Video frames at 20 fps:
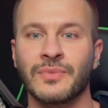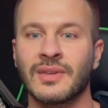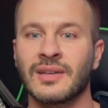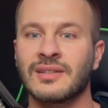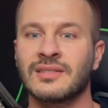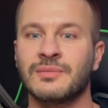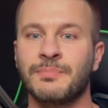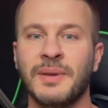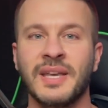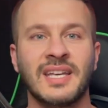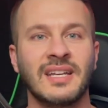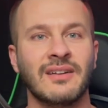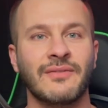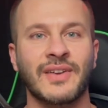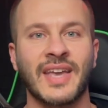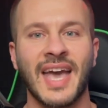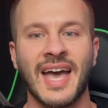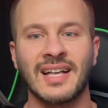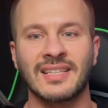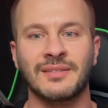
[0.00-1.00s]
Speaking of
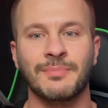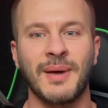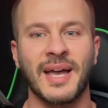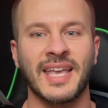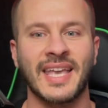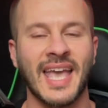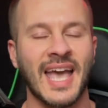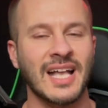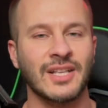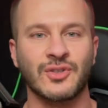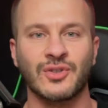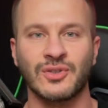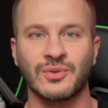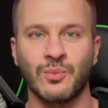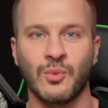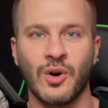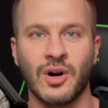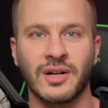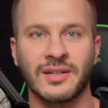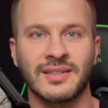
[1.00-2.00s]
cats, my cat just
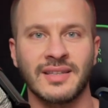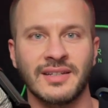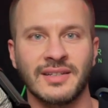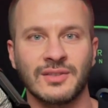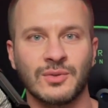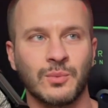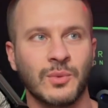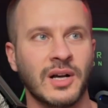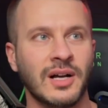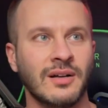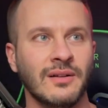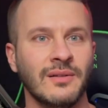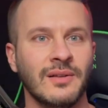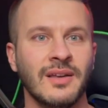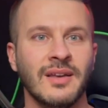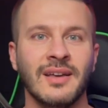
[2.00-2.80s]
walked in as well.